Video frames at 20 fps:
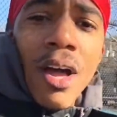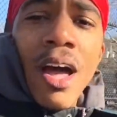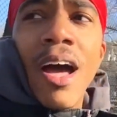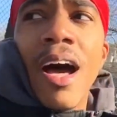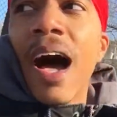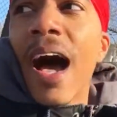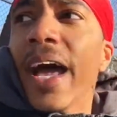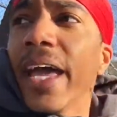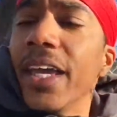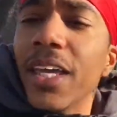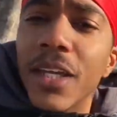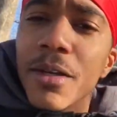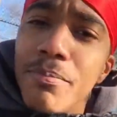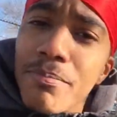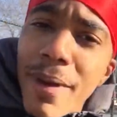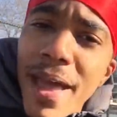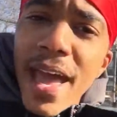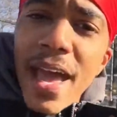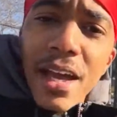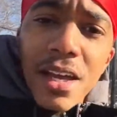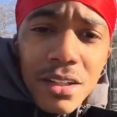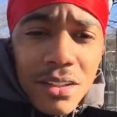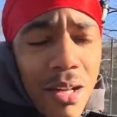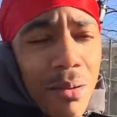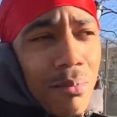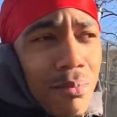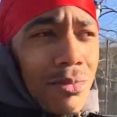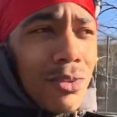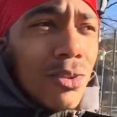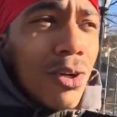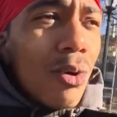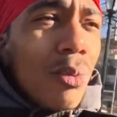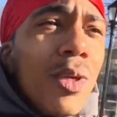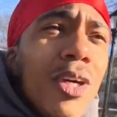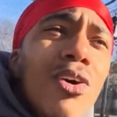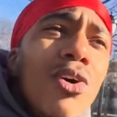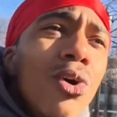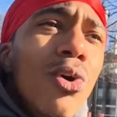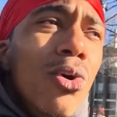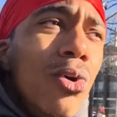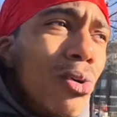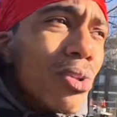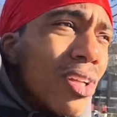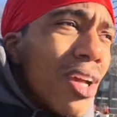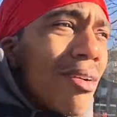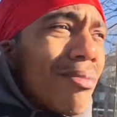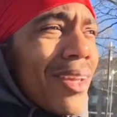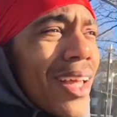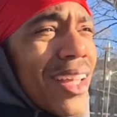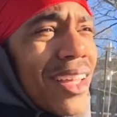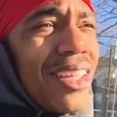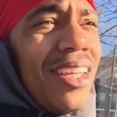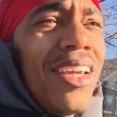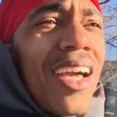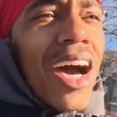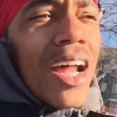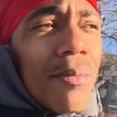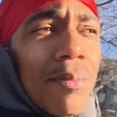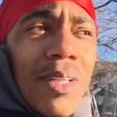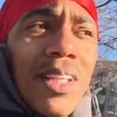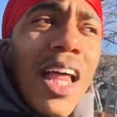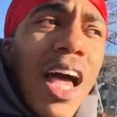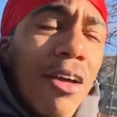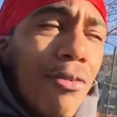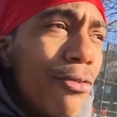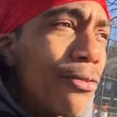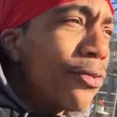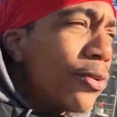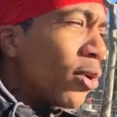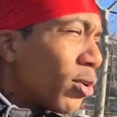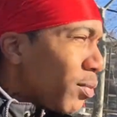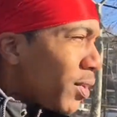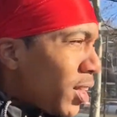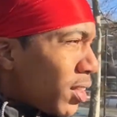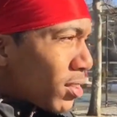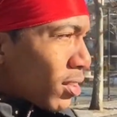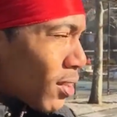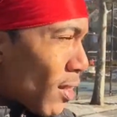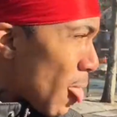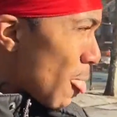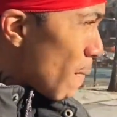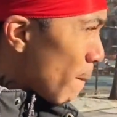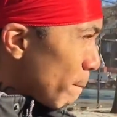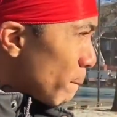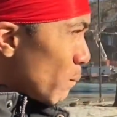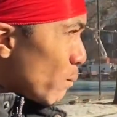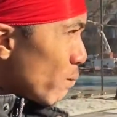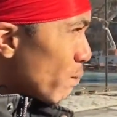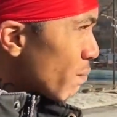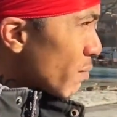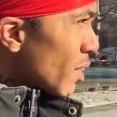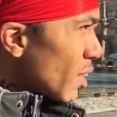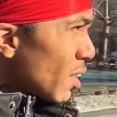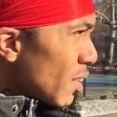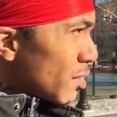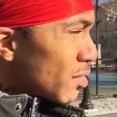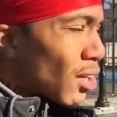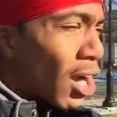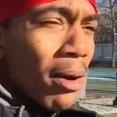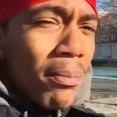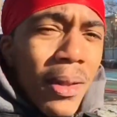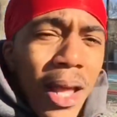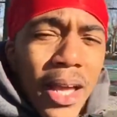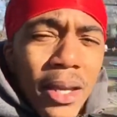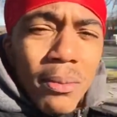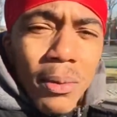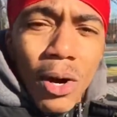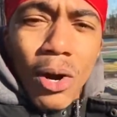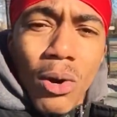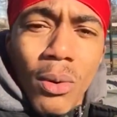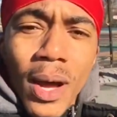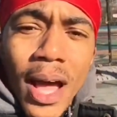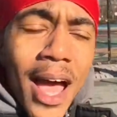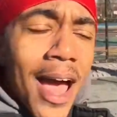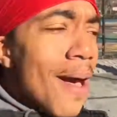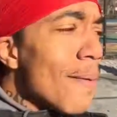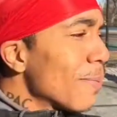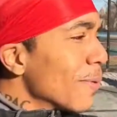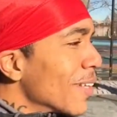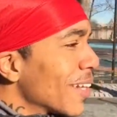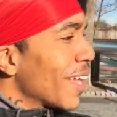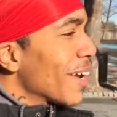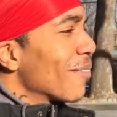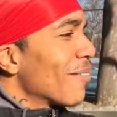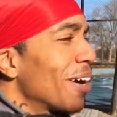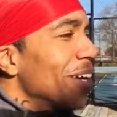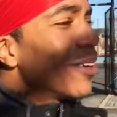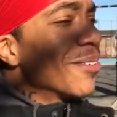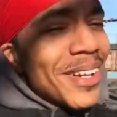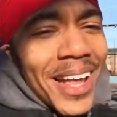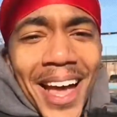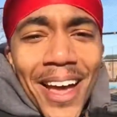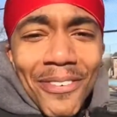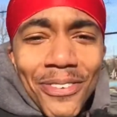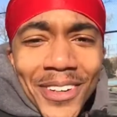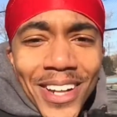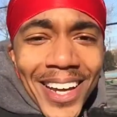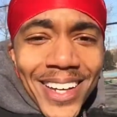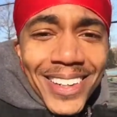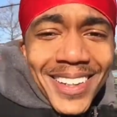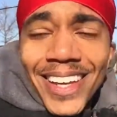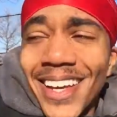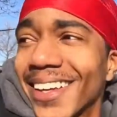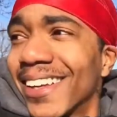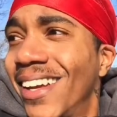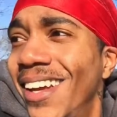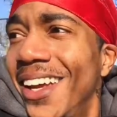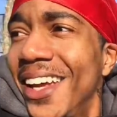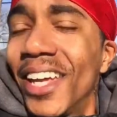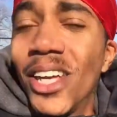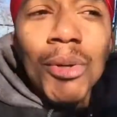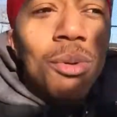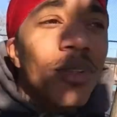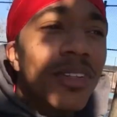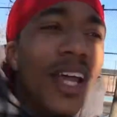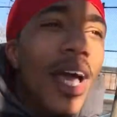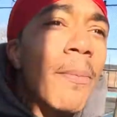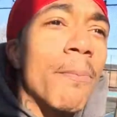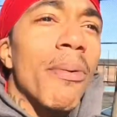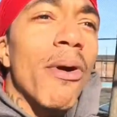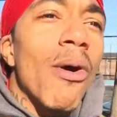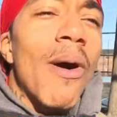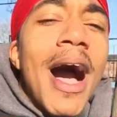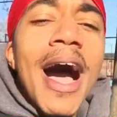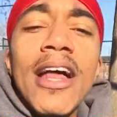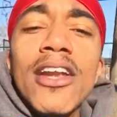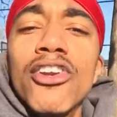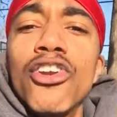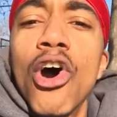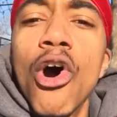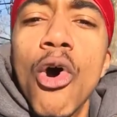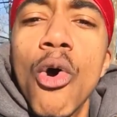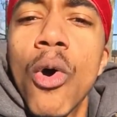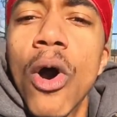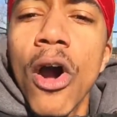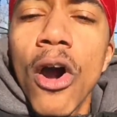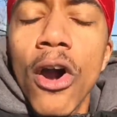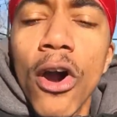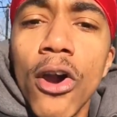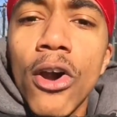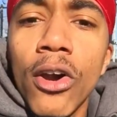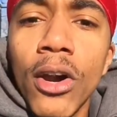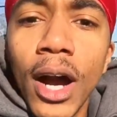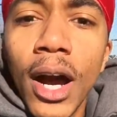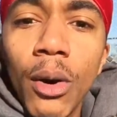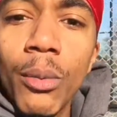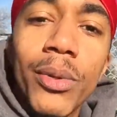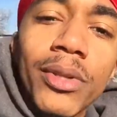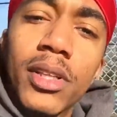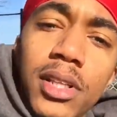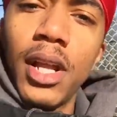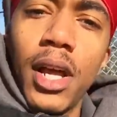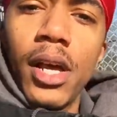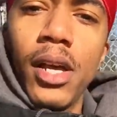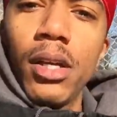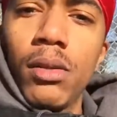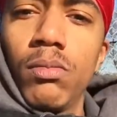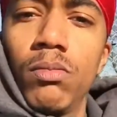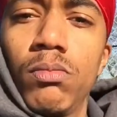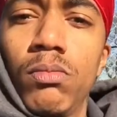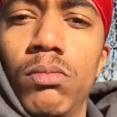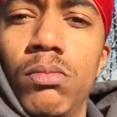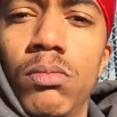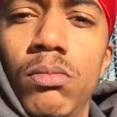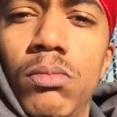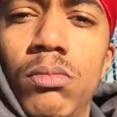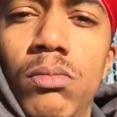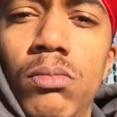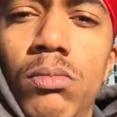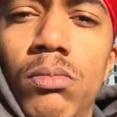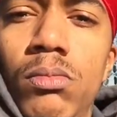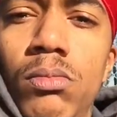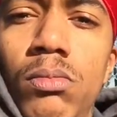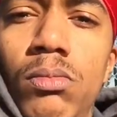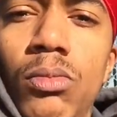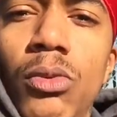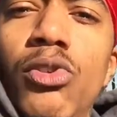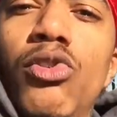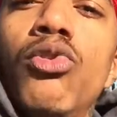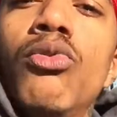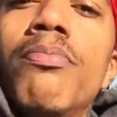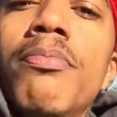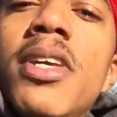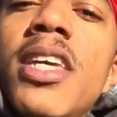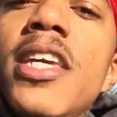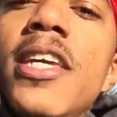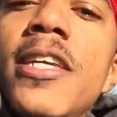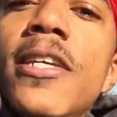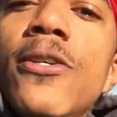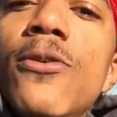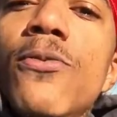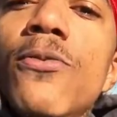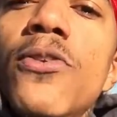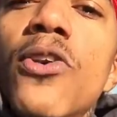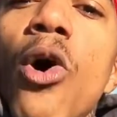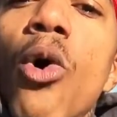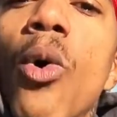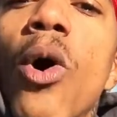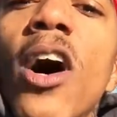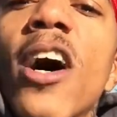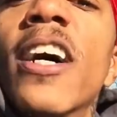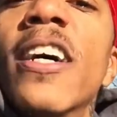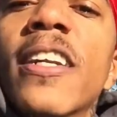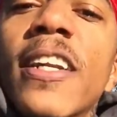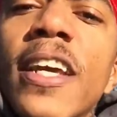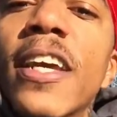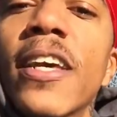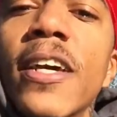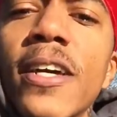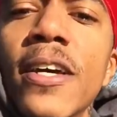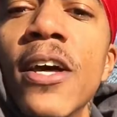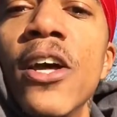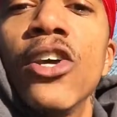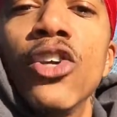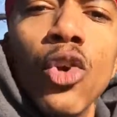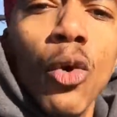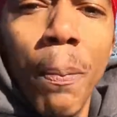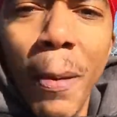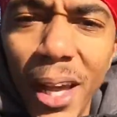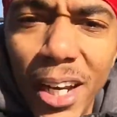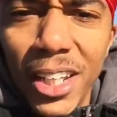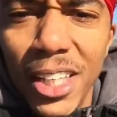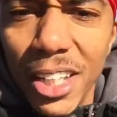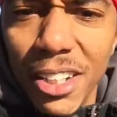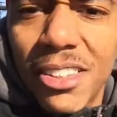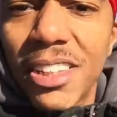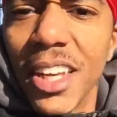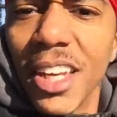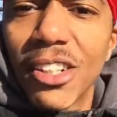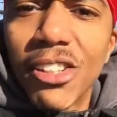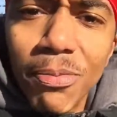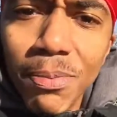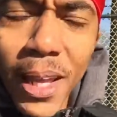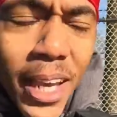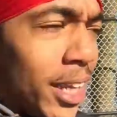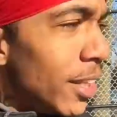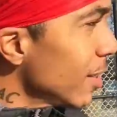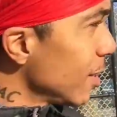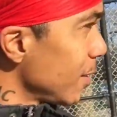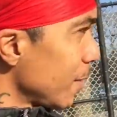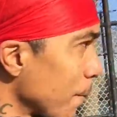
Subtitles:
I ain't get mad, because I'm, you know, we cool. So I'm like, he got to be laughing for a reason. So I'm like, bro, what happened? Like, why you laughing like that? He was like, bro, I know her. I was like, what you mean you know her, nigga? You better get to explaining.